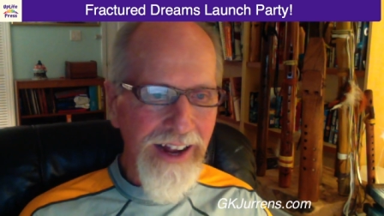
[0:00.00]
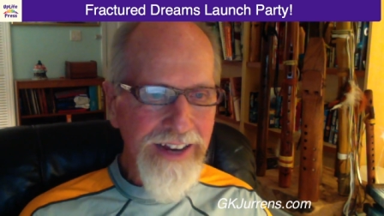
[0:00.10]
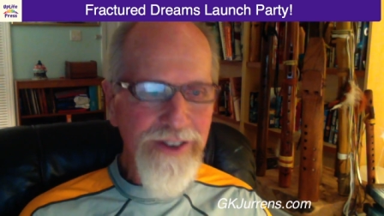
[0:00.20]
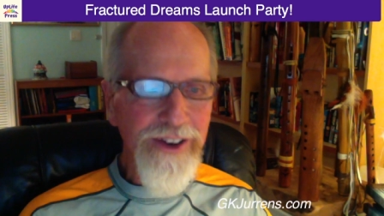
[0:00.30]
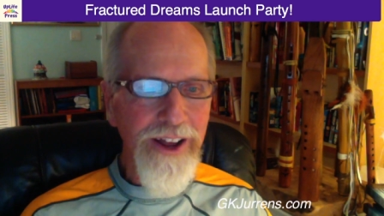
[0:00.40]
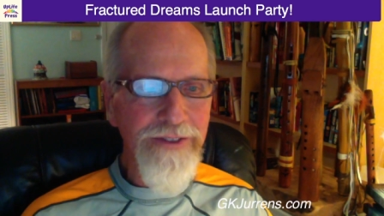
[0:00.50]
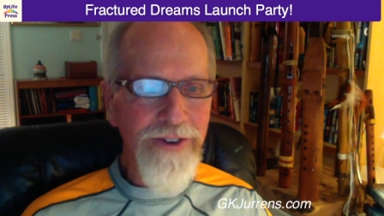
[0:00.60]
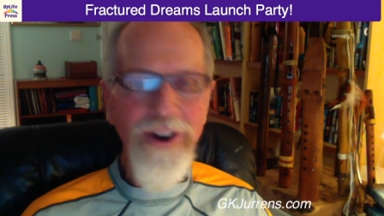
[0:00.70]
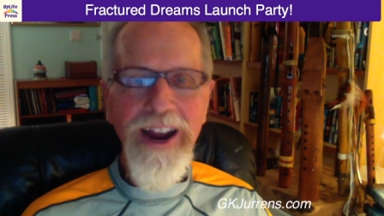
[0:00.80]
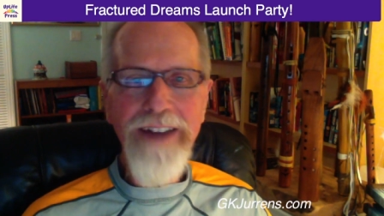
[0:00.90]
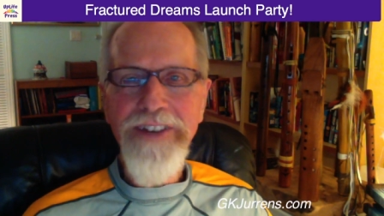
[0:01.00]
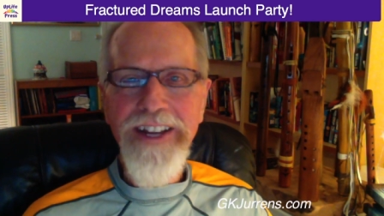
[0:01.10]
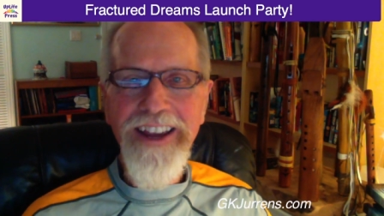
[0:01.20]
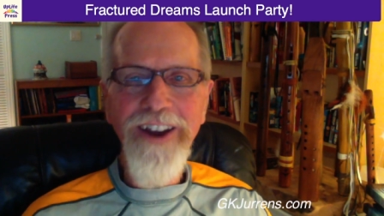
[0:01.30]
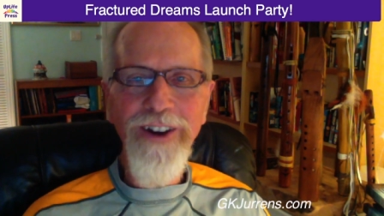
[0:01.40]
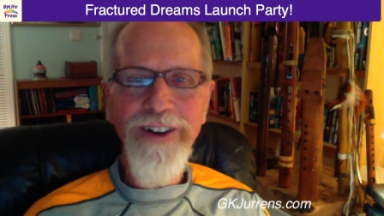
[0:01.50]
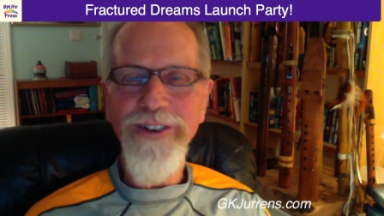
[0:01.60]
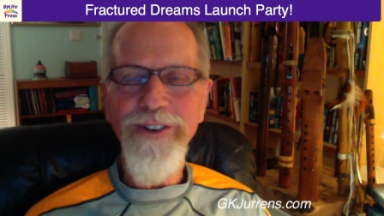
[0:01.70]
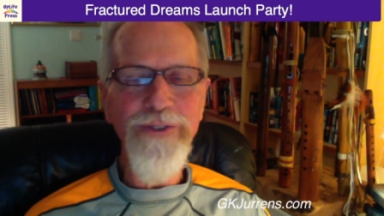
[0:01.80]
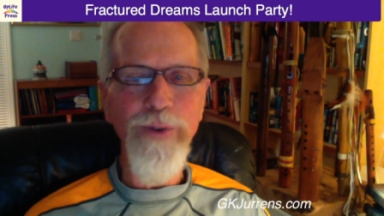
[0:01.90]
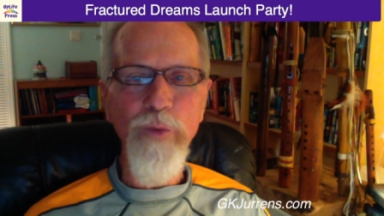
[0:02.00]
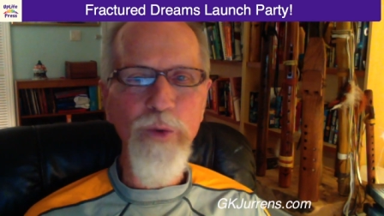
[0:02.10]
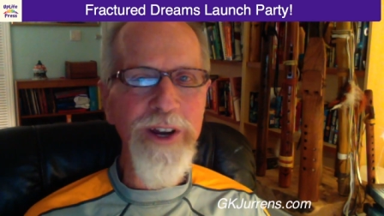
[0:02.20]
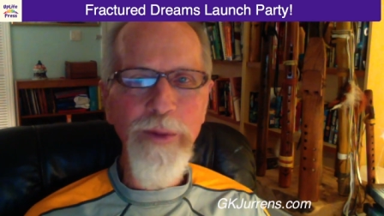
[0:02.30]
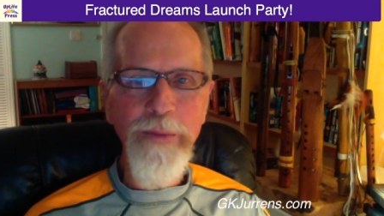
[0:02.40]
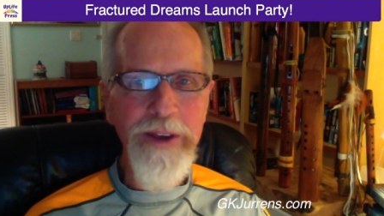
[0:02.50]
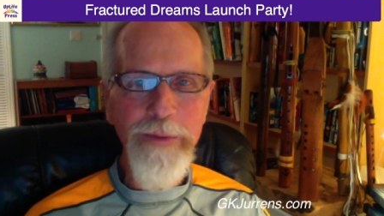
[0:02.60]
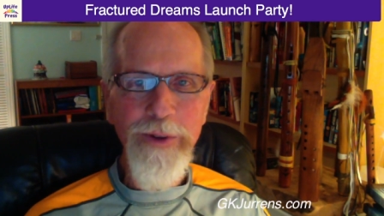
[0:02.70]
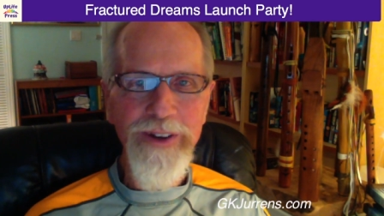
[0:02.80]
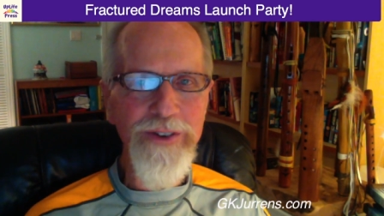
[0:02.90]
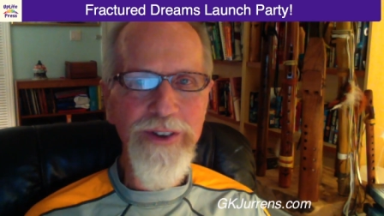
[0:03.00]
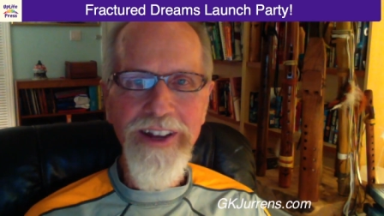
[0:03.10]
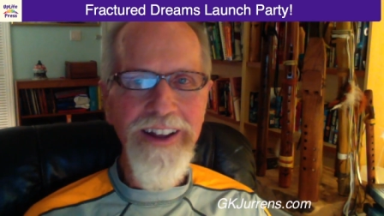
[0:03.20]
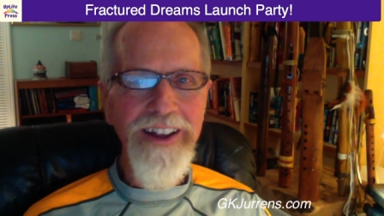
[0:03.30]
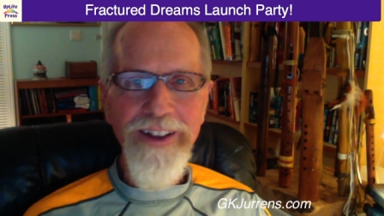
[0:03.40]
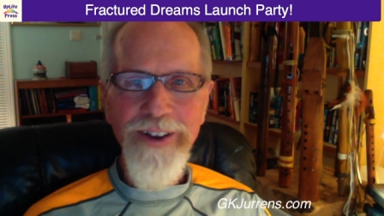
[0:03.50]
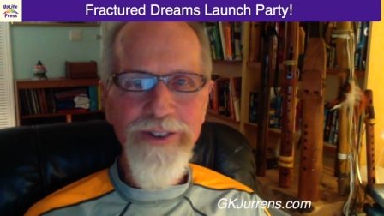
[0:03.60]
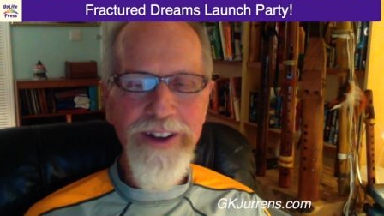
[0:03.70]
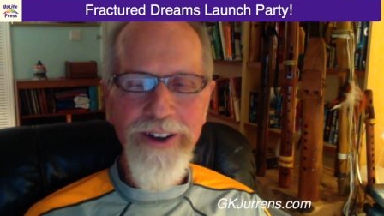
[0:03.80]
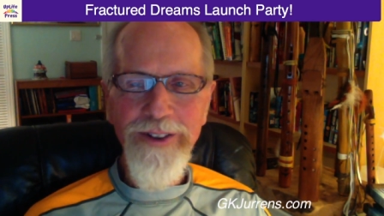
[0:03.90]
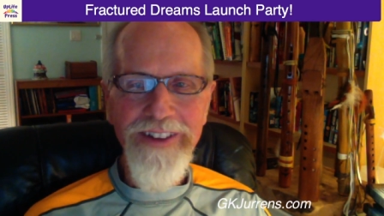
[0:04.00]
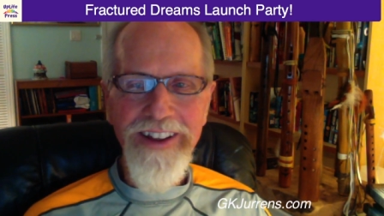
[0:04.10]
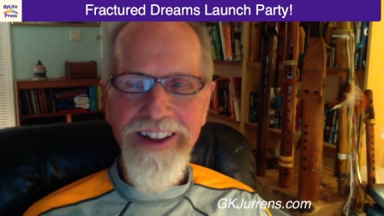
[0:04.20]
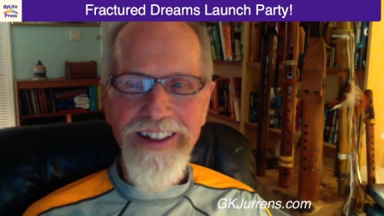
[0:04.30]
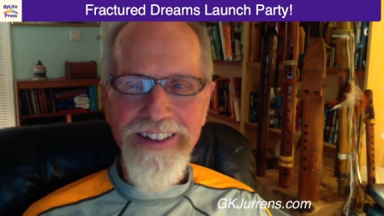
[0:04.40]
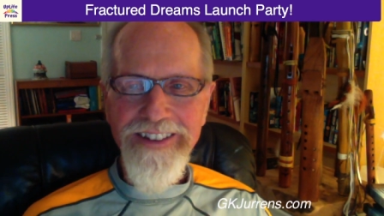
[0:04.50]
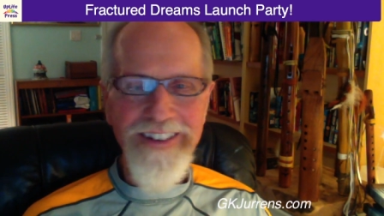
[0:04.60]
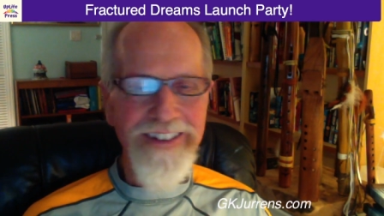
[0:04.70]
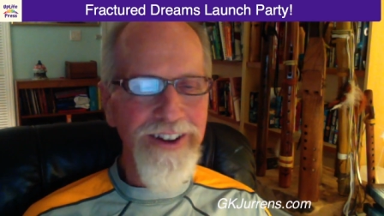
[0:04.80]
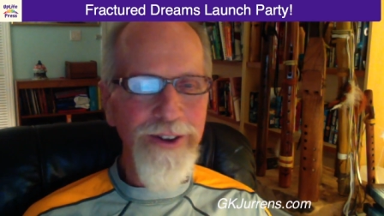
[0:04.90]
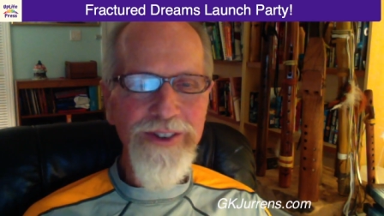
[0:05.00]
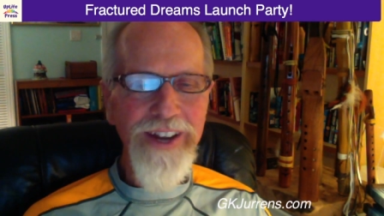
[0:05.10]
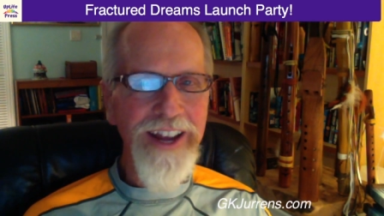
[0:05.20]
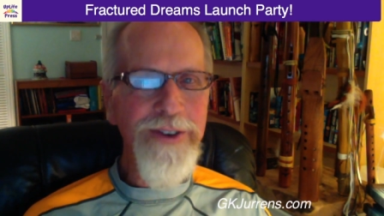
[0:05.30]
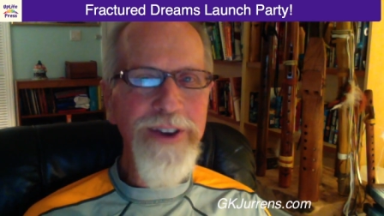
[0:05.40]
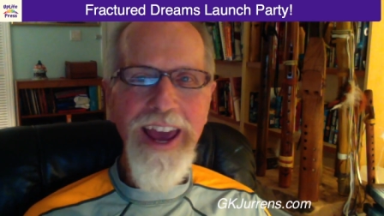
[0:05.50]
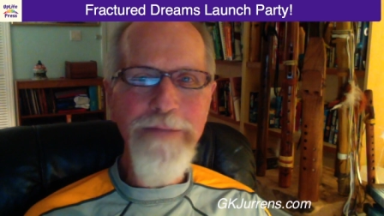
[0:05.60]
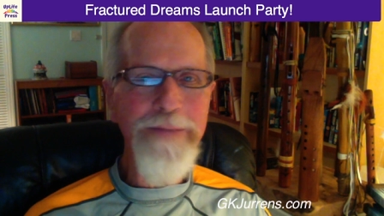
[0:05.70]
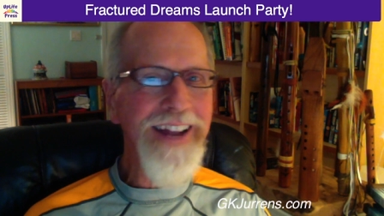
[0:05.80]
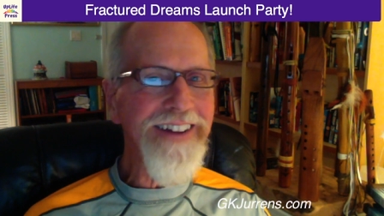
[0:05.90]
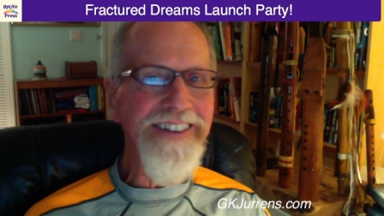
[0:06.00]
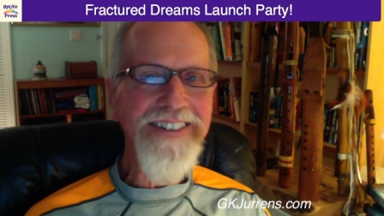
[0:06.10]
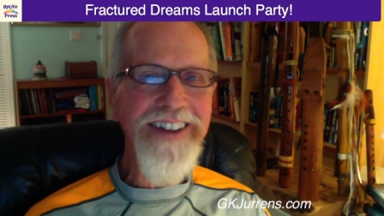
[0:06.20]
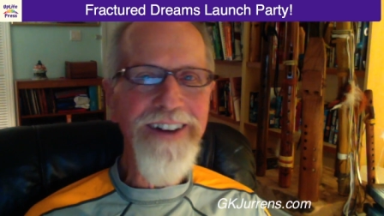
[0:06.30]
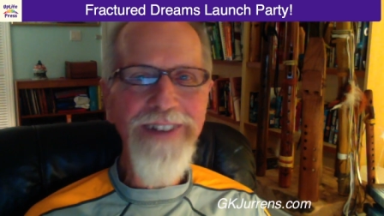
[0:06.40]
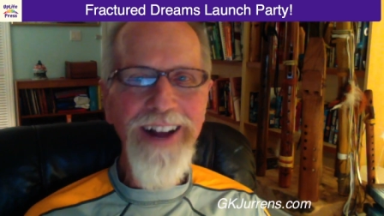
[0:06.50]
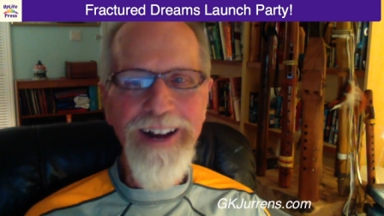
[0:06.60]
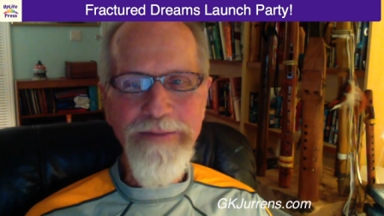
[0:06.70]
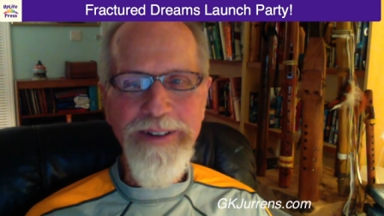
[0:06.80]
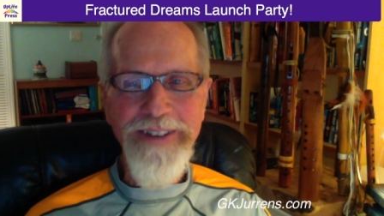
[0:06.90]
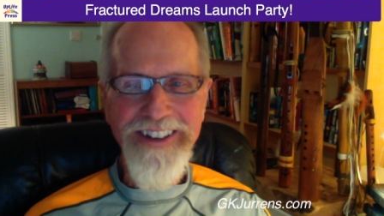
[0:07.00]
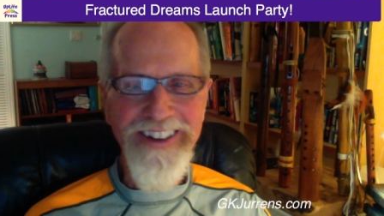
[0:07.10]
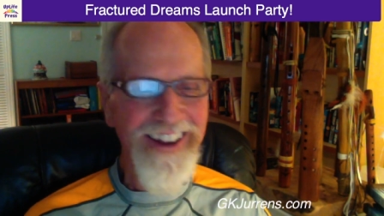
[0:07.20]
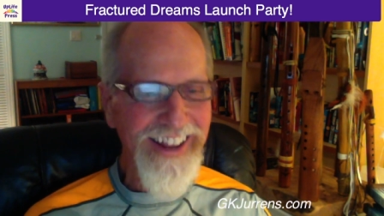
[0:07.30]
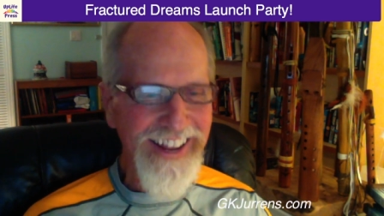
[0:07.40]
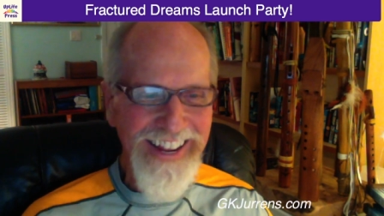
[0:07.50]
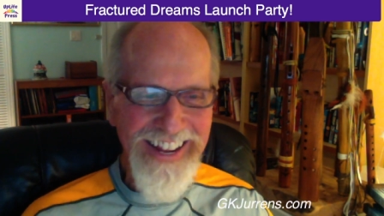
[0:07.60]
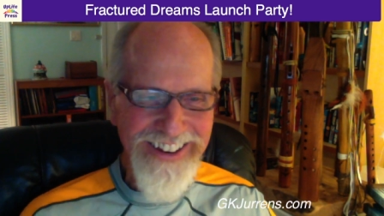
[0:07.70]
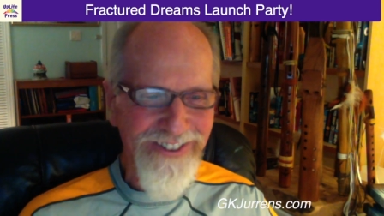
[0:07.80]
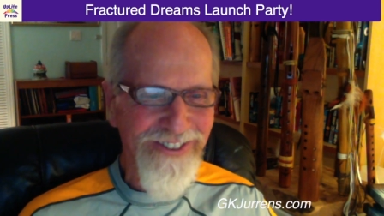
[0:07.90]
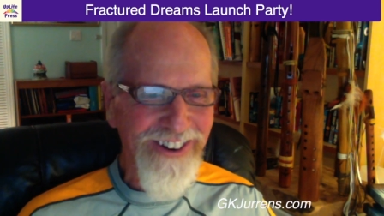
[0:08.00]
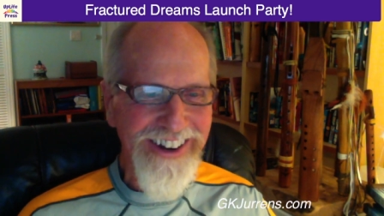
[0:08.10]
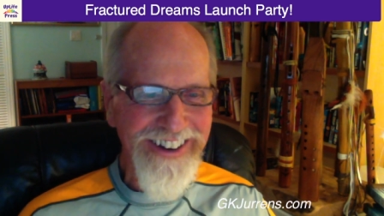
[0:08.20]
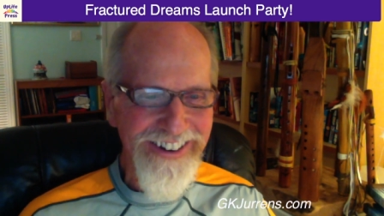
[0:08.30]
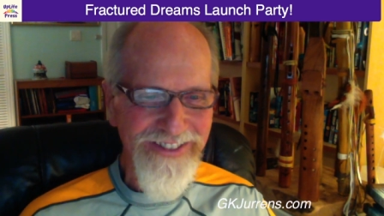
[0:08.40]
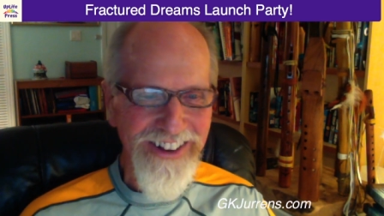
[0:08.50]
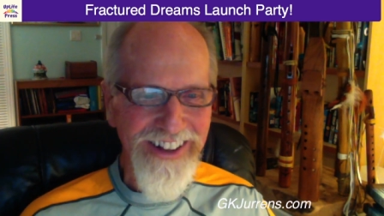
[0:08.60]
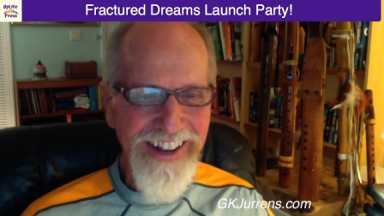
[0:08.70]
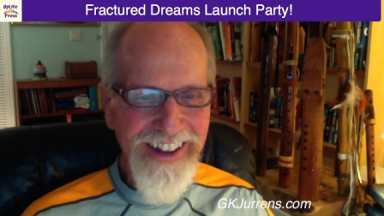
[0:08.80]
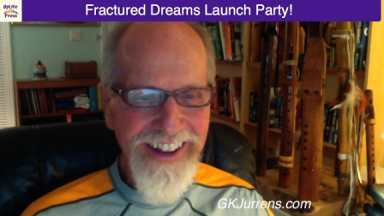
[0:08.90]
I just love crafting characters from real people, because there's, the old saying, you can't make this stuff up. I mean, it's wonderful.